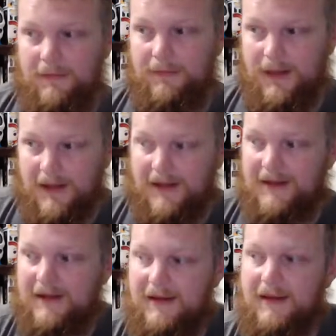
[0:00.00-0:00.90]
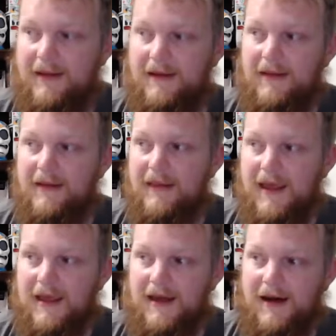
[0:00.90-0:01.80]
but
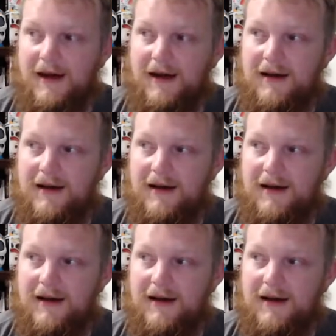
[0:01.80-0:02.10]
they what